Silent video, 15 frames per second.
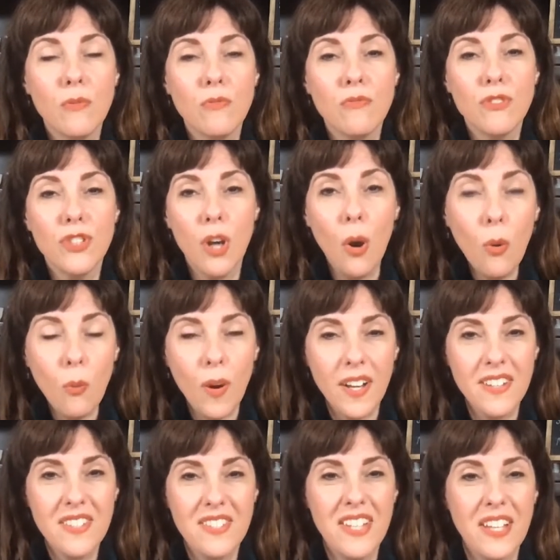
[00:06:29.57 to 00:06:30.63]
don't want
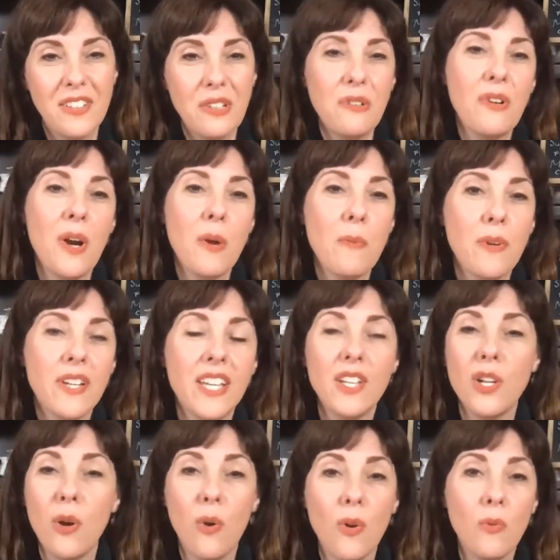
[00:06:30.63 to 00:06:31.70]
to stay low carb or
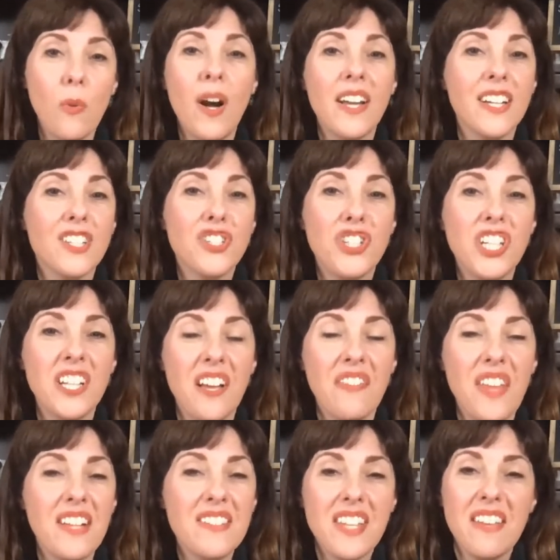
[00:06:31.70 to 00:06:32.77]
keto or want to cheat on
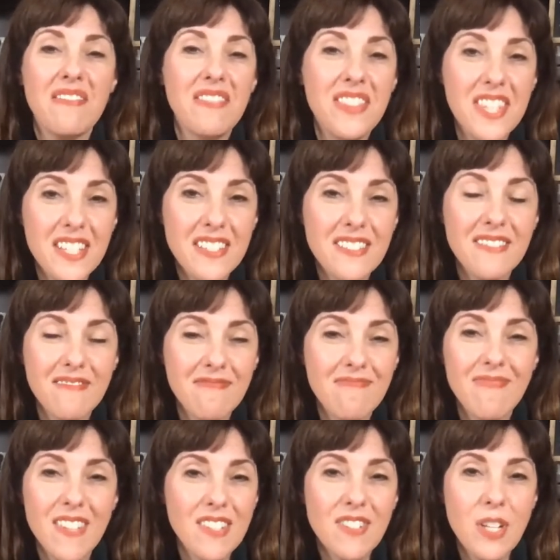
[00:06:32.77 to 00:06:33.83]
that day, this
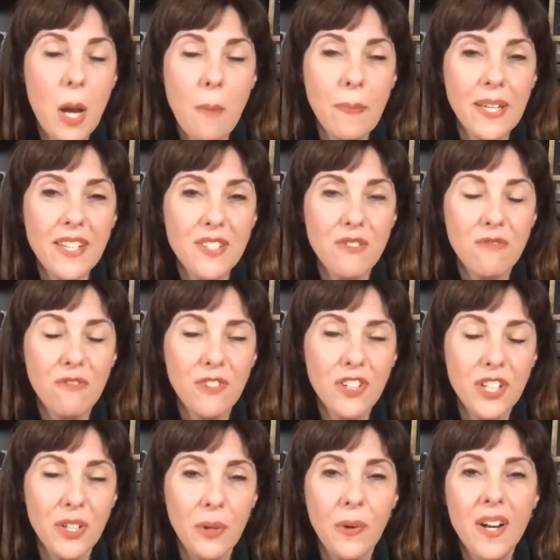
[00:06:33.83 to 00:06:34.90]
topic isn't for
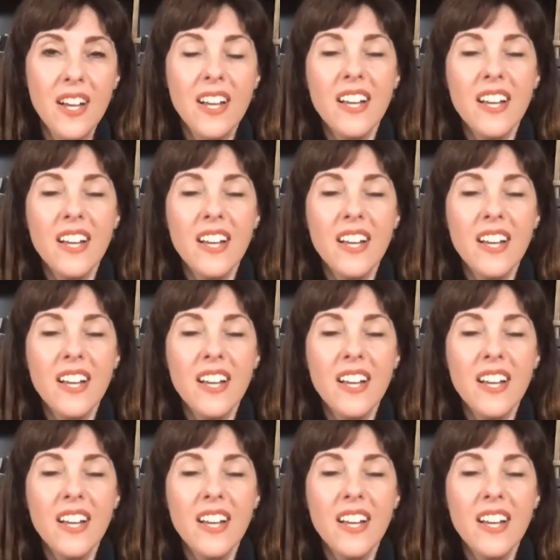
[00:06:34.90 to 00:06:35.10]
you.